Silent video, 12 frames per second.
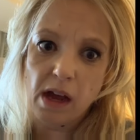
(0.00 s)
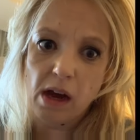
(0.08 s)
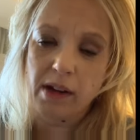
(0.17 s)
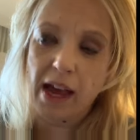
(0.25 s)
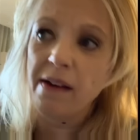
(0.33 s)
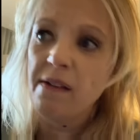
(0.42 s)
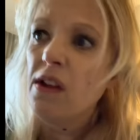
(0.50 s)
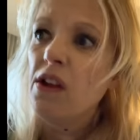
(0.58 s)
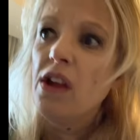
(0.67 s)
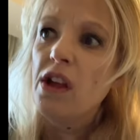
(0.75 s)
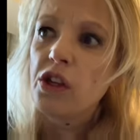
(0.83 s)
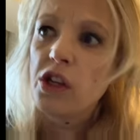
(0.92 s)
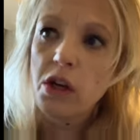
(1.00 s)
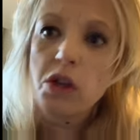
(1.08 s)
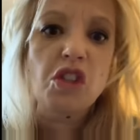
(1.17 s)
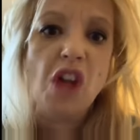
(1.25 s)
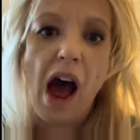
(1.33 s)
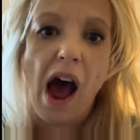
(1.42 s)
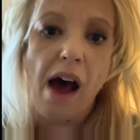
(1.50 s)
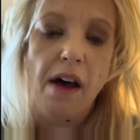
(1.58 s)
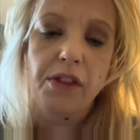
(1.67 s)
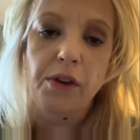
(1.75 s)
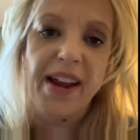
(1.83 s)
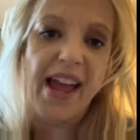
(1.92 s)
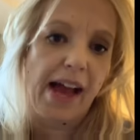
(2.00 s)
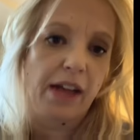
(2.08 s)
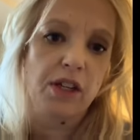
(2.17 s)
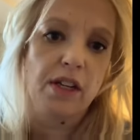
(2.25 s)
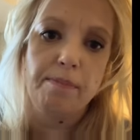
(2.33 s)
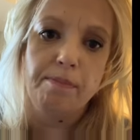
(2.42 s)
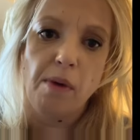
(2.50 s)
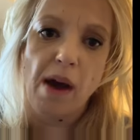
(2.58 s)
Okay. You saw the reaction,